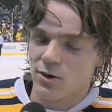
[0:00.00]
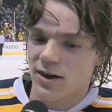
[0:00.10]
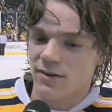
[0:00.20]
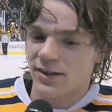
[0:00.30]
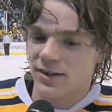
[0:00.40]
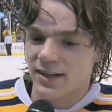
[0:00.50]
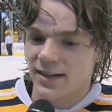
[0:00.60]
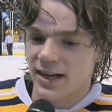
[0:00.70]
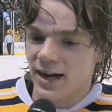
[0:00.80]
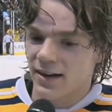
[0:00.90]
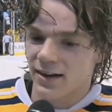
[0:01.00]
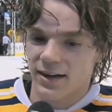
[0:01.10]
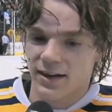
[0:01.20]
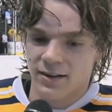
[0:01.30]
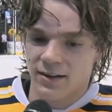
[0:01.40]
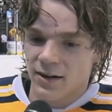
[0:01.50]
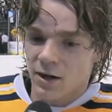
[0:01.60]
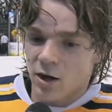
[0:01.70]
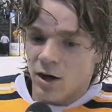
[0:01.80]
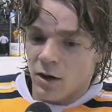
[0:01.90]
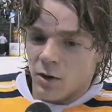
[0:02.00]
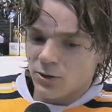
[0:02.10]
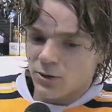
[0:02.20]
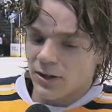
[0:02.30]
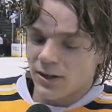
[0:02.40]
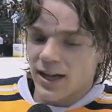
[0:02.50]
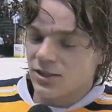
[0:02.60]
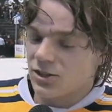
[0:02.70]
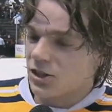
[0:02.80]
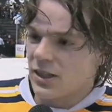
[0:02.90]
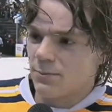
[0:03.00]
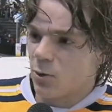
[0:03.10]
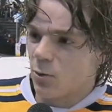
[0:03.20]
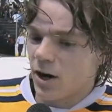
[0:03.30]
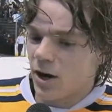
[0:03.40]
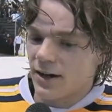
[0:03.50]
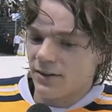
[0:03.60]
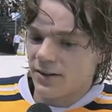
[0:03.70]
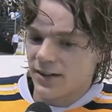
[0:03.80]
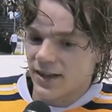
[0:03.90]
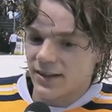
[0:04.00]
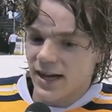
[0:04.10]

going and everything like that, and then, which we were glad to just keep them to one and everything like